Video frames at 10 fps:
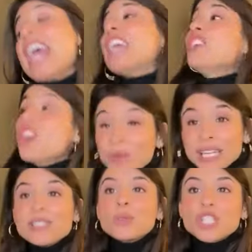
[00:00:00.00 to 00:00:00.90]
You know, what
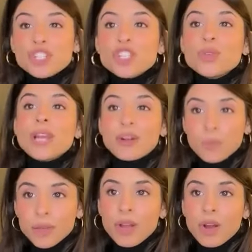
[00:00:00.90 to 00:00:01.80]
is? We shoot at a
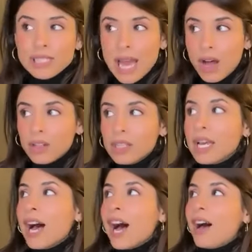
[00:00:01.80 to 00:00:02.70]
real hotel,
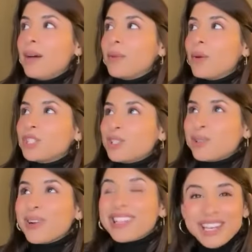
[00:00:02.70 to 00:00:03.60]
um, which
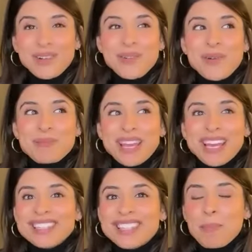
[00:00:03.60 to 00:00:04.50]
is really cool
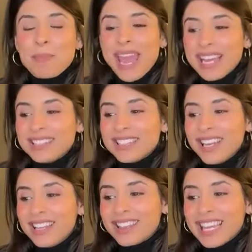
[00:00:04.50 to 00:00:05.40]
because they
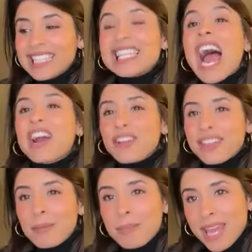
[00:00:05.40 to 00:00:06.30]
painted the entire
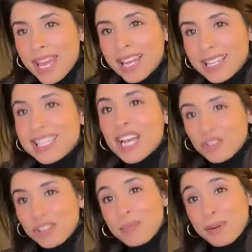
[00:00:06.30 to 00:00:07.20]
thing pink. It's
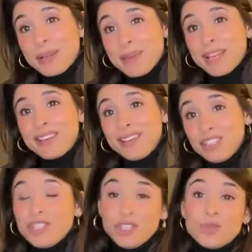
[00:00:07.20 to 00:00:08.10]
actually a pretty big,
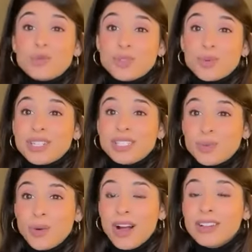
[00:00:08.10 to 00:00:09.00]
it's a huge resort as
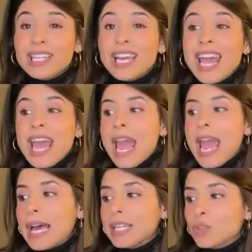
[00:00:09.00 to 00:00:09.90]
well.
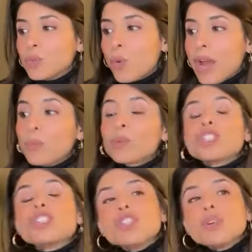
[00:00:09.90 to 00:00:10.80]
And when we're
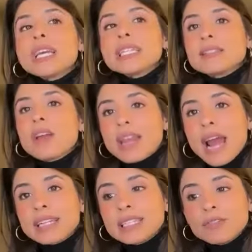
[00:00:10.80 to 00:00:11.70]
shooting, it's not
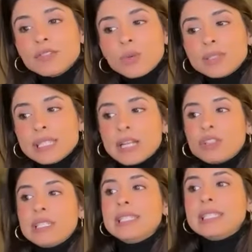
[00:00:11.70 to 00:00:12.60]
active. No one's
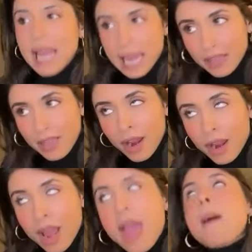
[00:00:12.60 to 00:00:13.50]
actually staying there.
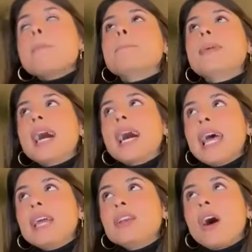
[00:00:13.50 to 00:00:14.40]

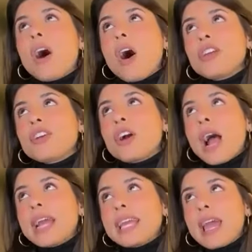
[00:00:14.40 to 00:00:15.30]
But on our
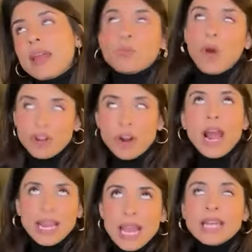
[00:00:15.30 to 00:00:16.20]
hi- on our
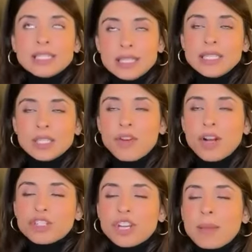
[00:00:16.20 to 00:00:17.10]
hiatus, it is
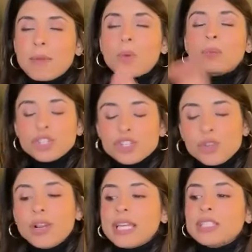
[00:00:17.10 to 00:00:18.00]
functioning. But when we're
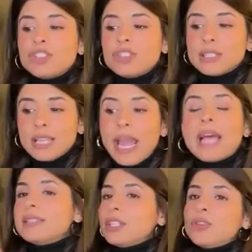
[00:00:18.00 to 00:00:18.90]
shooting, it's just the
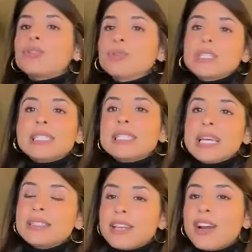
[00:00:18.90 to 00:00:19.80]
cast and crew that
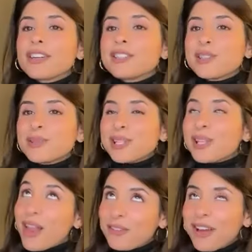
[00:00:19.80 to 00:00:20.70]
stays there. So it's a
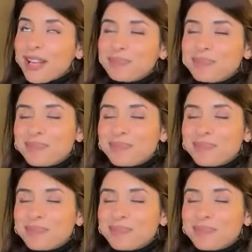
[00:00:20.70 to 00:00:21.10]
lot of fun.